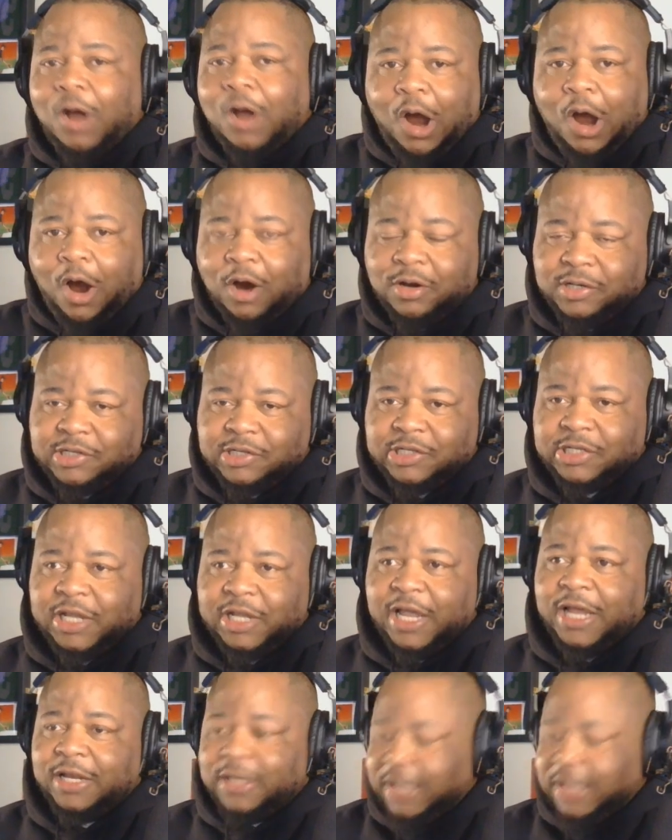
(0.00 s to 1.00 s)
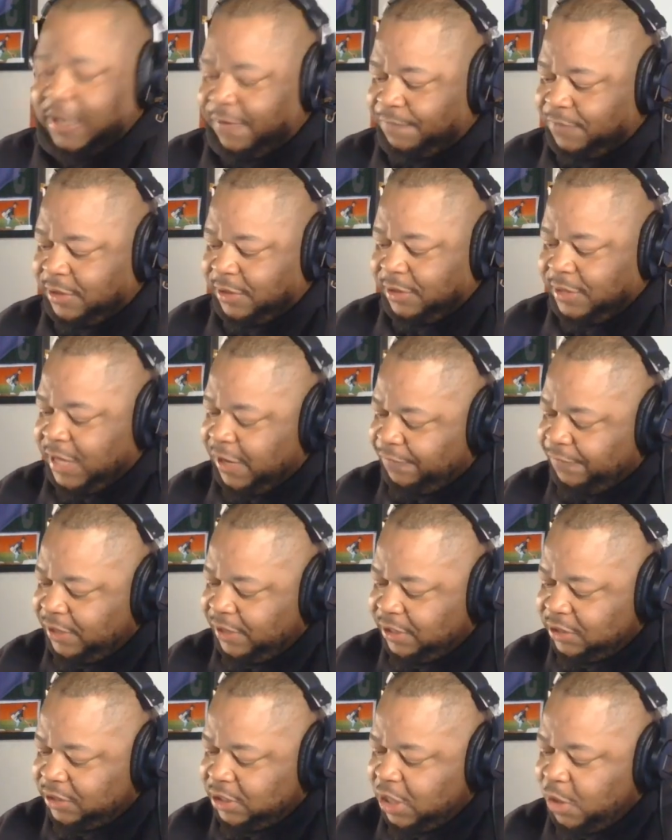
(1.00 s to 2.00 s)
are set. If
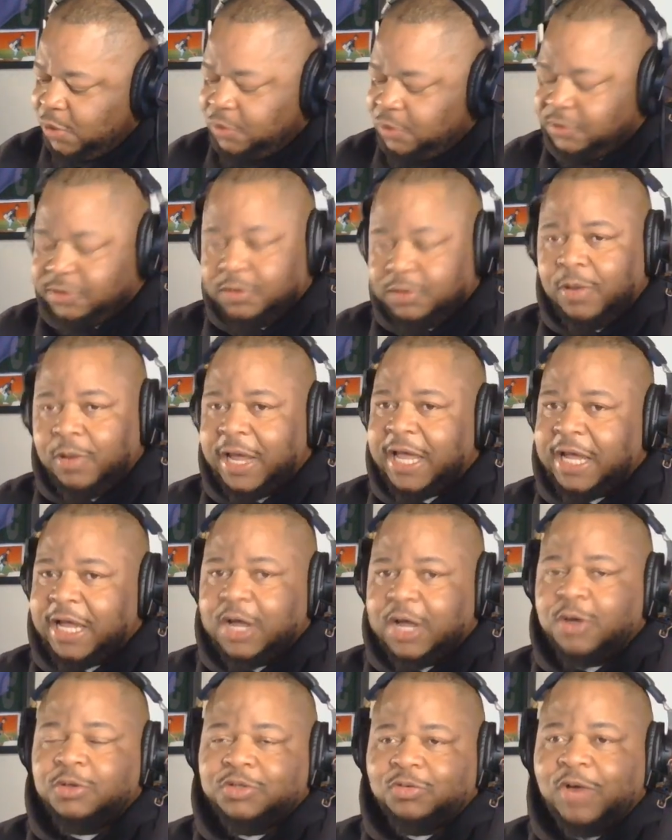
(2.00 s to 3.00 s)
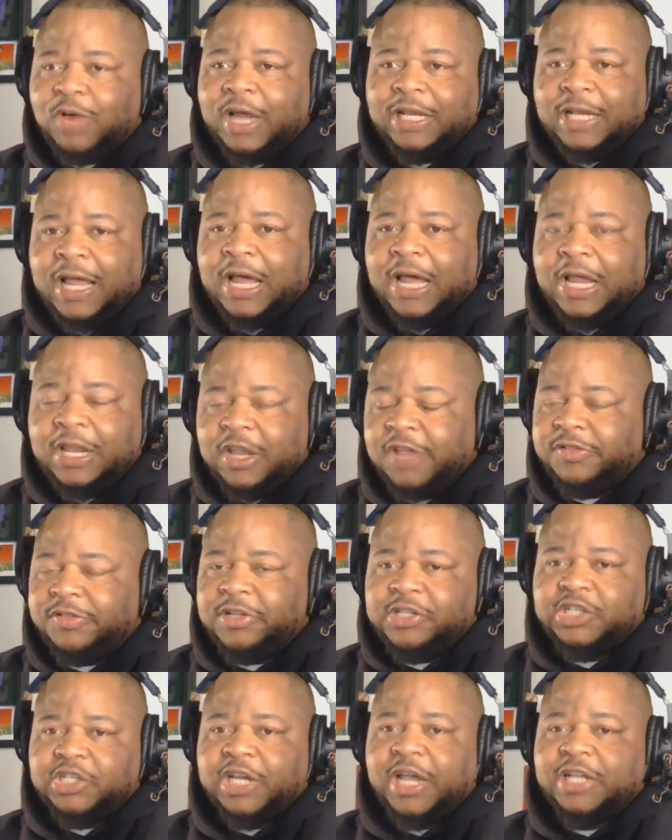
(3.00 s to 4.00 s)
it goes the way it goes right now, nothing
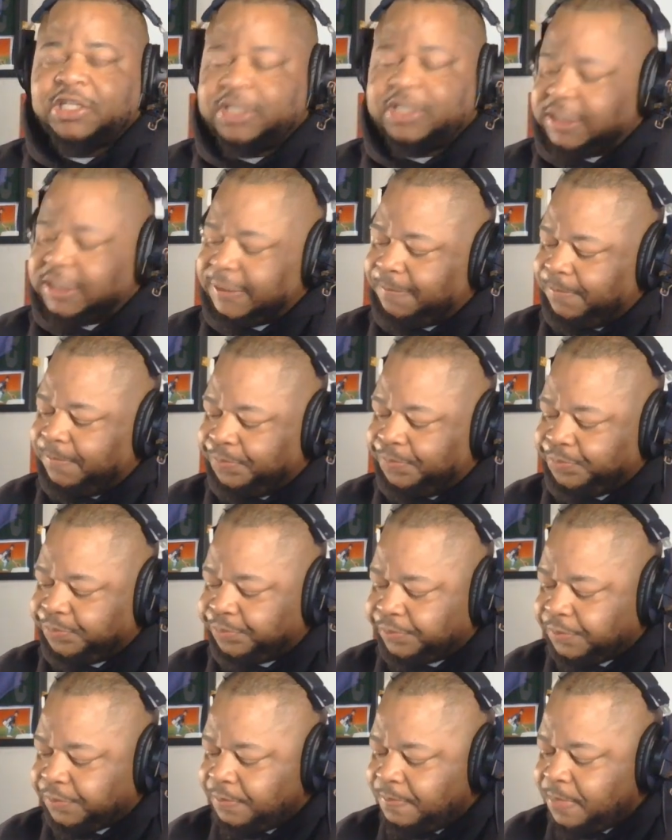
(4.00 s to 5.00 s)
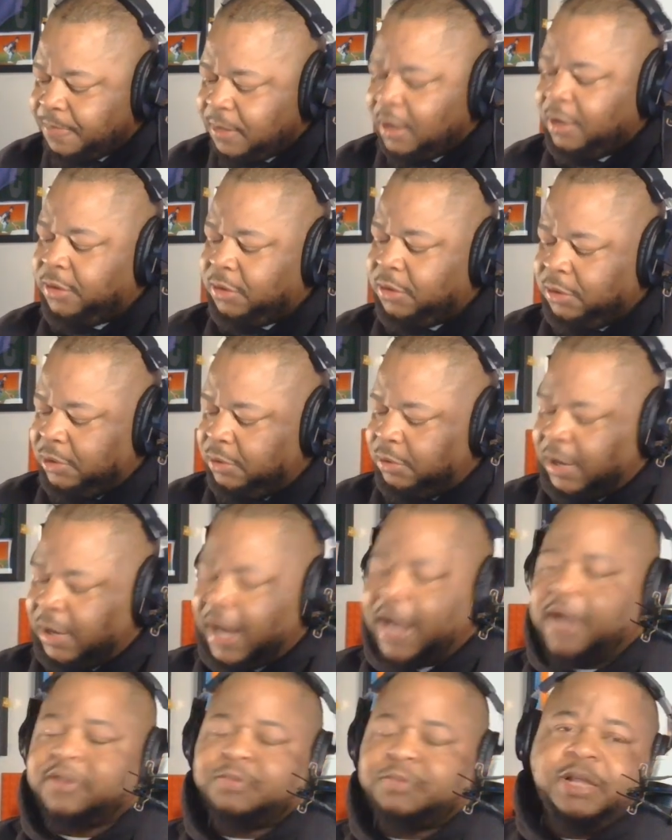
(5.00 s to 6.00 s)
changes. The Lunar
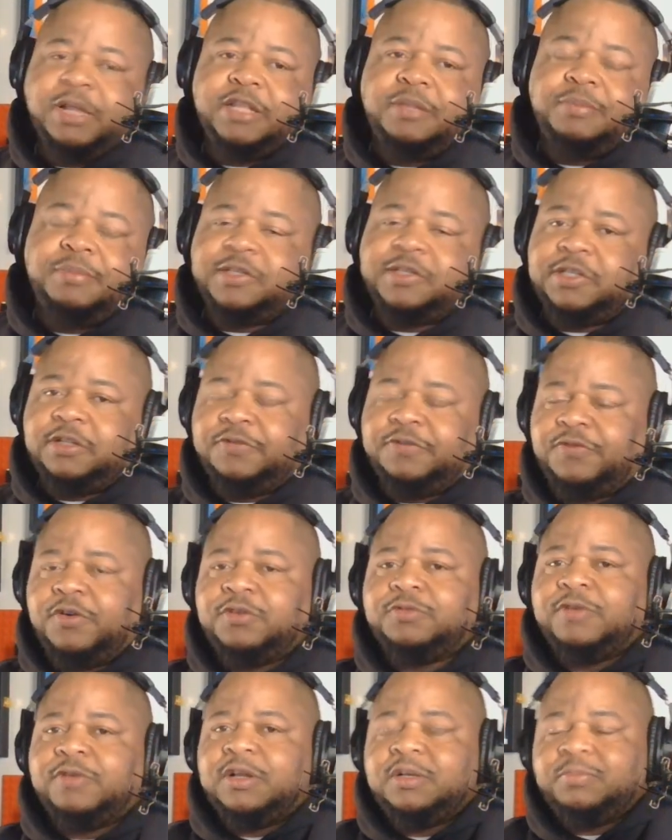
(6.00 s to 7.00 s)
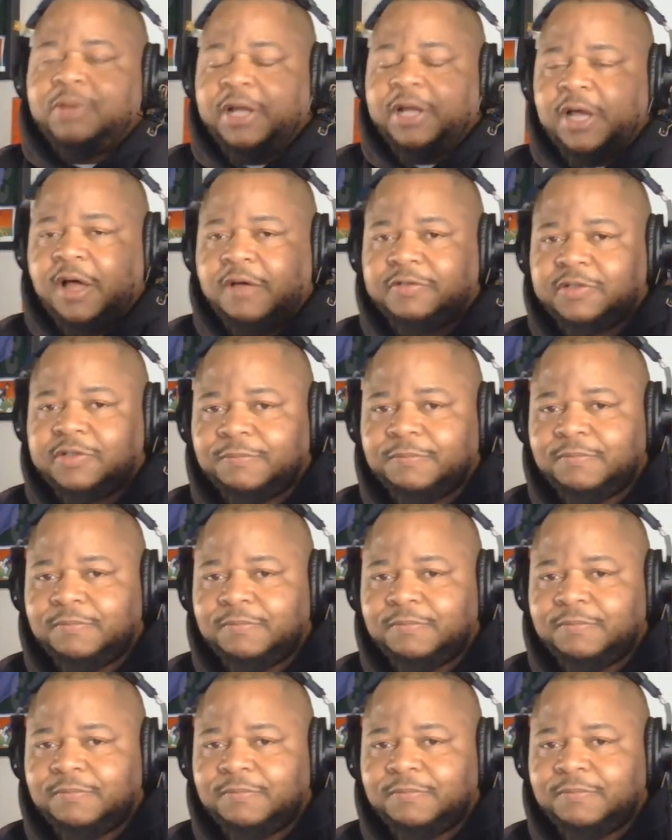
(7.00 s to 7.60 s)
Owls play the Mist in the first round of the playoffs.